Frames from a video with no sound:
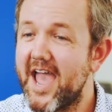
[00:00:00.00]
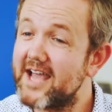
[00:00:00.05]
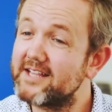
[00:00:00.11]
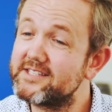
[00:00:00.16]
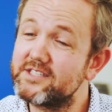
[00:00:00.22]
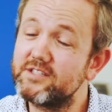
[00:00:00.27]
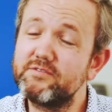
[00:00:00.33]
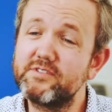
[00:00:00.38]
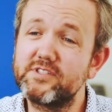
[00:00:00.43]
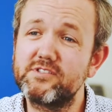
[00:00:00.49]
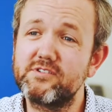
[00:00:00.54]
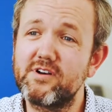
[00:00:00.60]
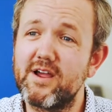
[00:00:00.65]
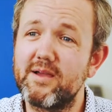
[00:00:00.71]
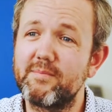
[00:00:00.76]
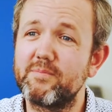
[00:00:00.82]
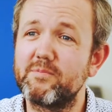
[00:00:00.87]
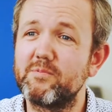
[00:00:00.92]
At
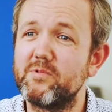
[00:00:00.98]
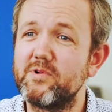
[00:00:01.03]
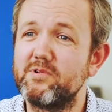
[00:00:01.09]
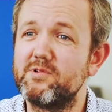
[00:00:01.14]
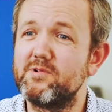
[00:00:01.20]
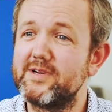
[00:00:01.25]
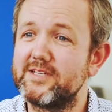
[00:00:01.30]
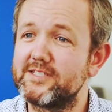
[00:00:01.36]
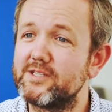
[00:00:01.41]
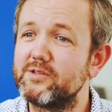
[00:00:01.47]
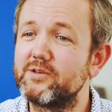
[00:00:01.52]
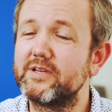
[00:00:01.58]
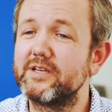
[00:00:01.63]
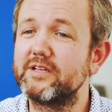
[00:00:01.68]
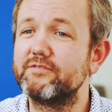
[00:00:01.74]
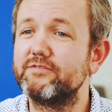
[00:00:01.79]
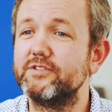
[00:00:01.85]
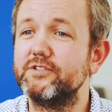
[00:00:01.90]
SilverStripe, we're always
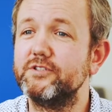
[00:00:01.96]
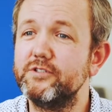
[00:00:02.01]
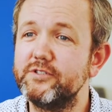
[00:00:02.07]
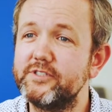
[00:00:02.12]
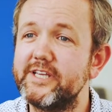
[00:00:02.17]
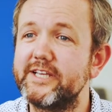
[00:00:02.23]
looking for new